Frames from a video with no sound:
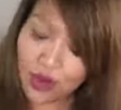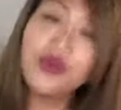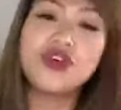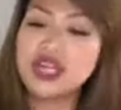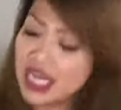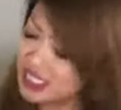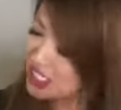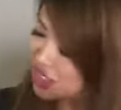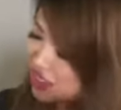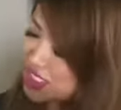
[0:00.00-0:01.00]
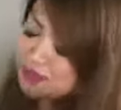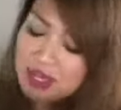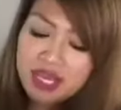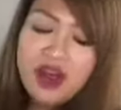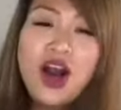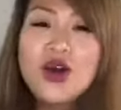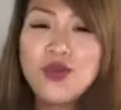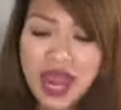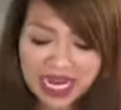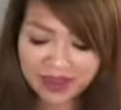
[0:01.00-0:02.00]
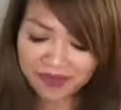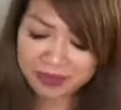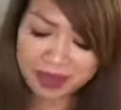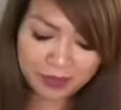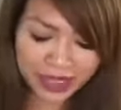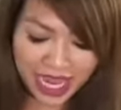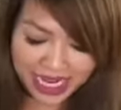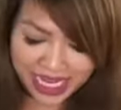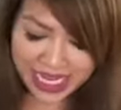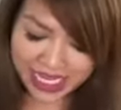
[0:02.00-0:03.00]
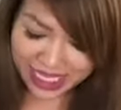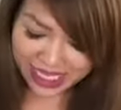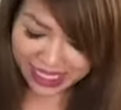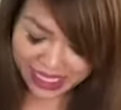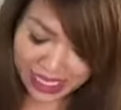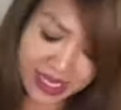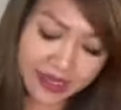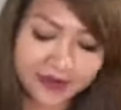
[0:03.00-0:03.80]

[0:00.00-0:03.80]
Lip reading: Oh, they're nice and crispy and all ready to be plated.